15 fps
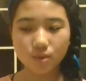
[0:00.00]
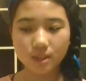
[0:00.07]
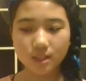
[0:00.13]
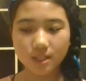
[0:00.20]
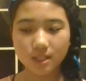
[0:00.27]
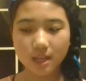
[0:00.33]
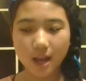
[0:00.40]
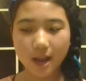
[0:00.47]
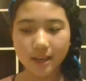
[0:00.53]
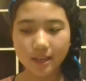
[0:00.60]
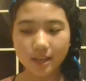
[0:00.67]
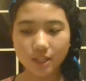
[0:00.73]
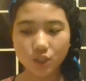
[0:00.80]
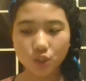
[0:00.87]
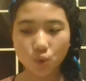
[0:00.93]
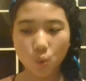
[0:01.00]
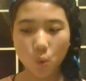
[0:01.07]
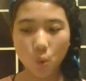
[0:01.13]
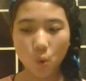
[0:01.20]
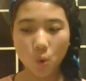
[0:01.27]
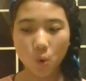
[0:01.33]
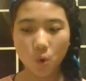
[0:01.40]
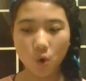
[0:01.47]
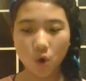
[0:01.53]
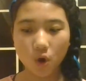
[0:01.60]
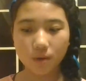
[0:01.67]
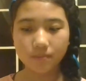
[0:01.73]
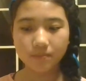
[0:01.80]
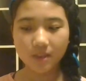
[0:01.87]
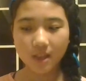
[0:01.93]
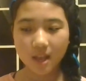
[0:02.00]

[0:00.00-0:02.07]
inside its core